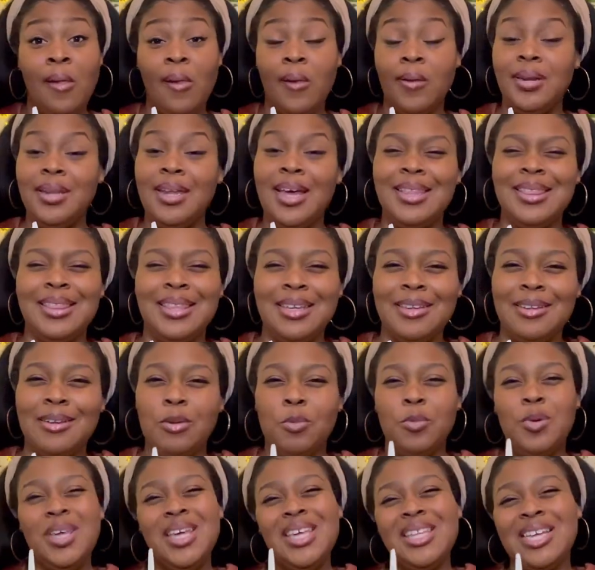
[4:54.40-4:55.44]
Nothing.
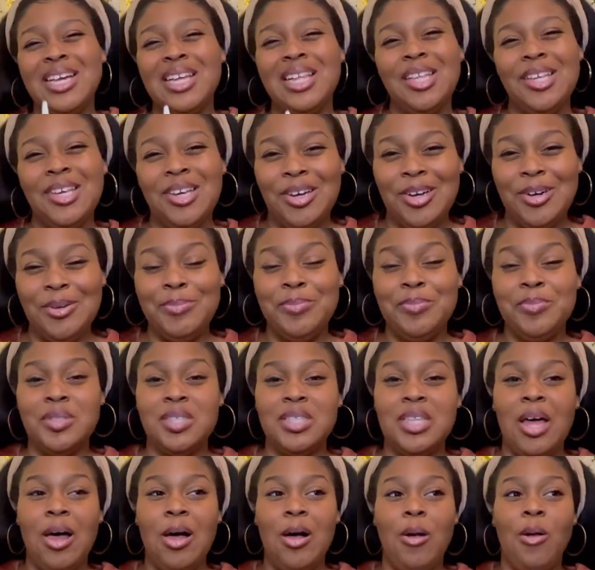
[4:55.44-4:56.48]
We in the clear.
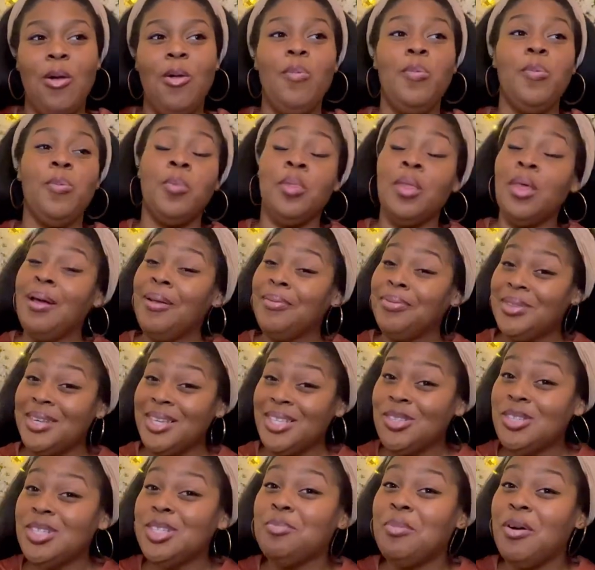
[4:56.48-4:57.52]
So
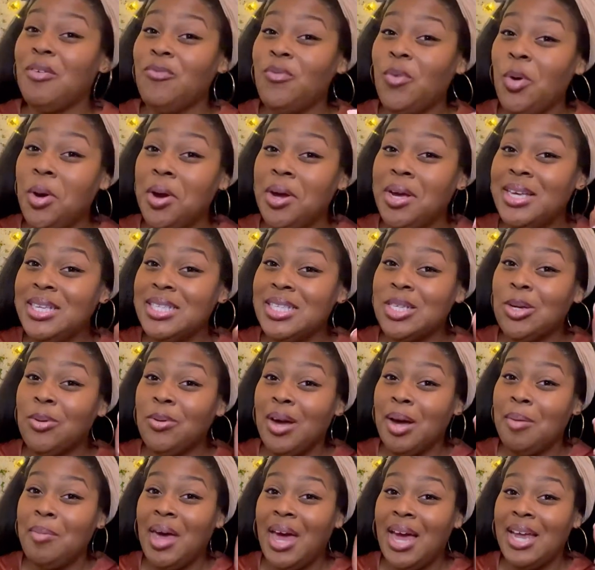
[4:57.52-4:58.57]
this was before
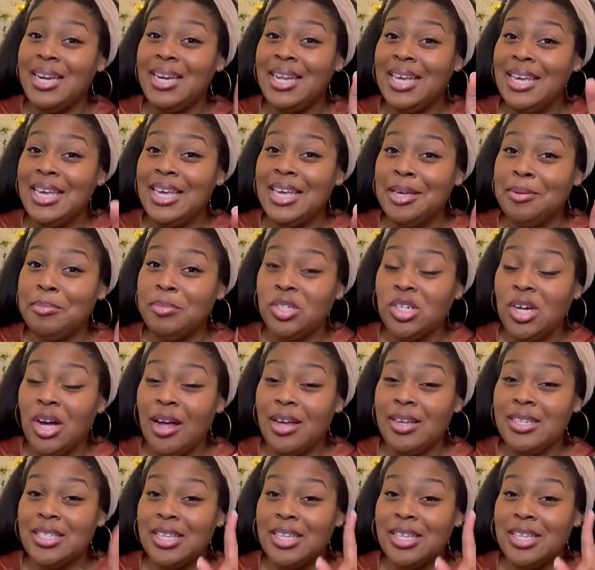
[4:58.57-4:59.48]
Instagram had DMs, y'all.